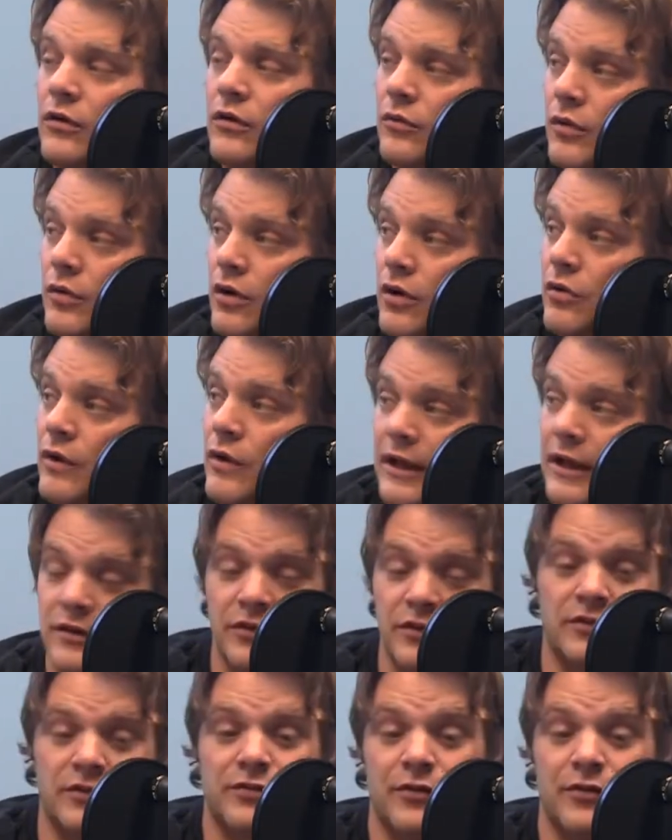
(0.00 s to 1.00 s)
real quick,
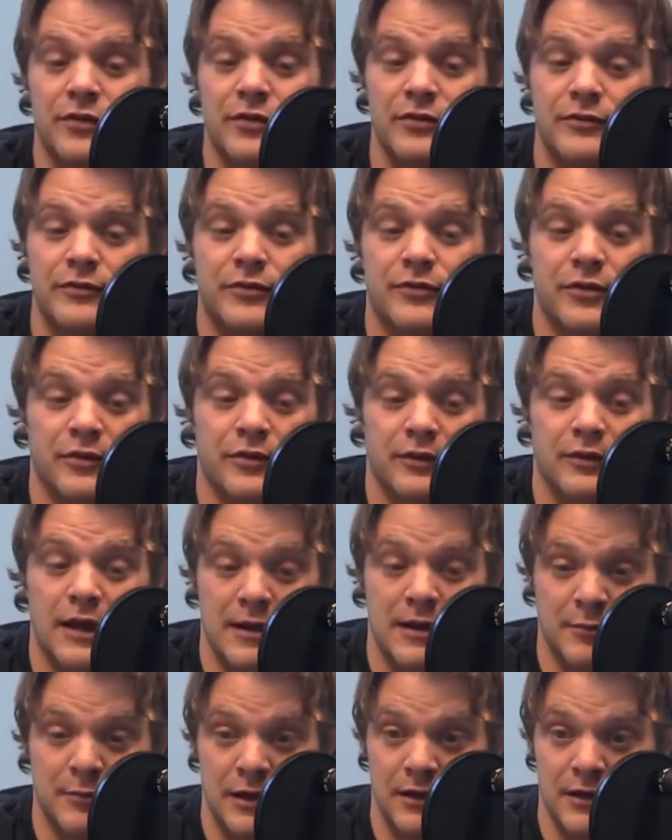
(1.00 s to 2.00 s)
just for the
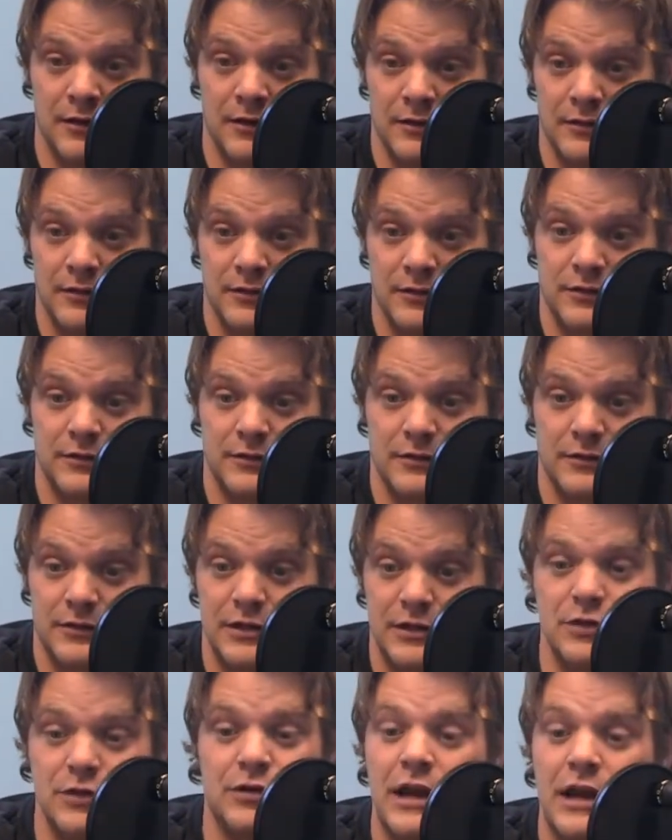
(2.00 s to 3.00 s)
layman,
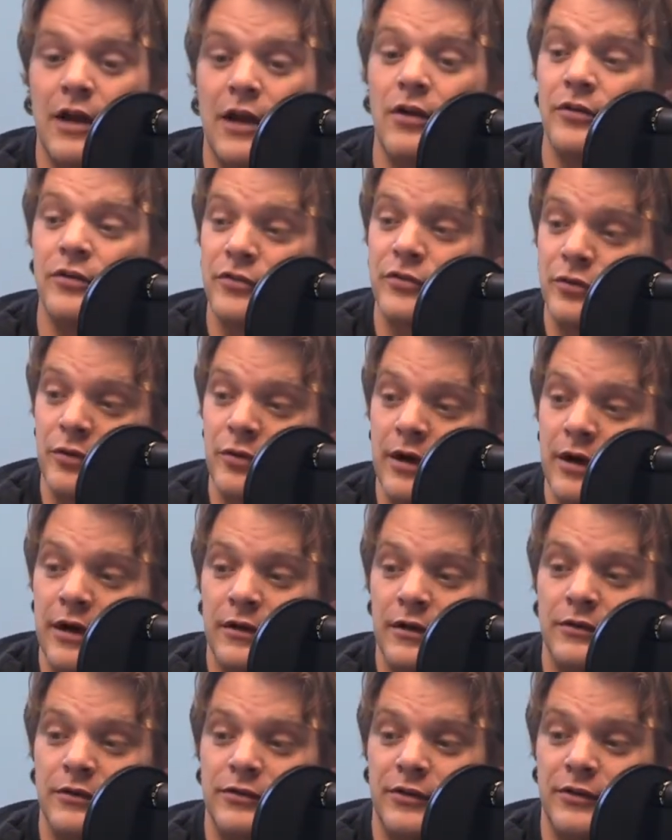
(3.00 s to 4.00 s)
do you care
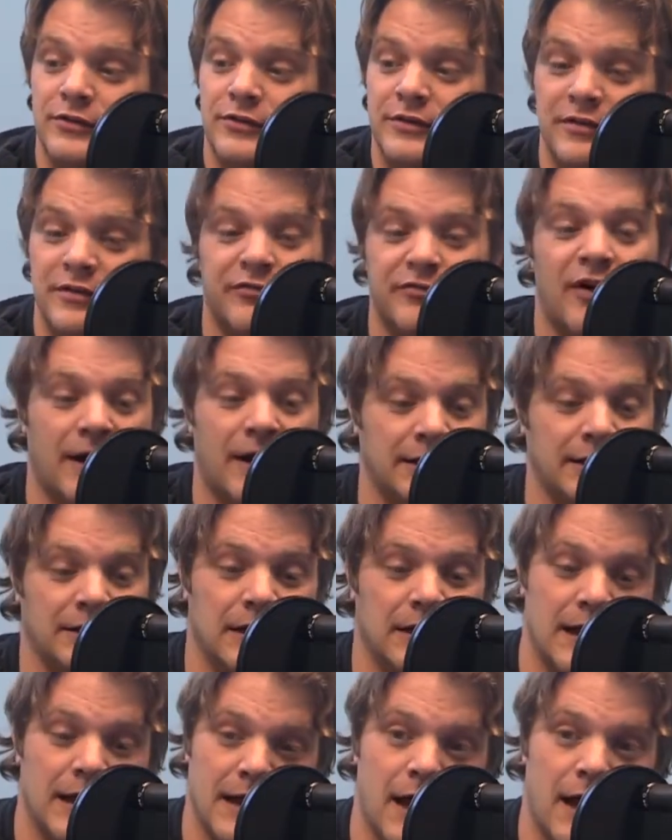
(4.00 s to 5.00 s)
to just
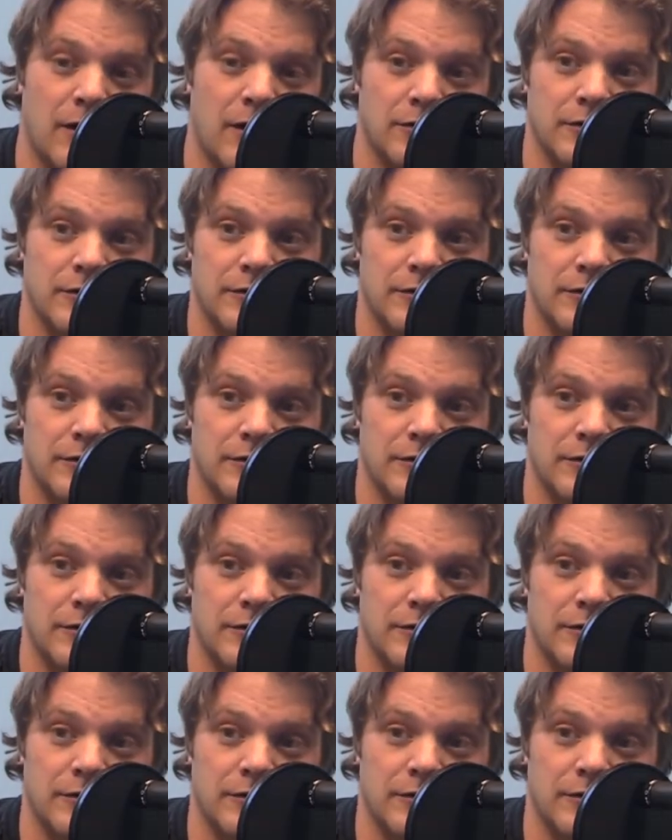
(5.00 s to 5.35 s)
define layout?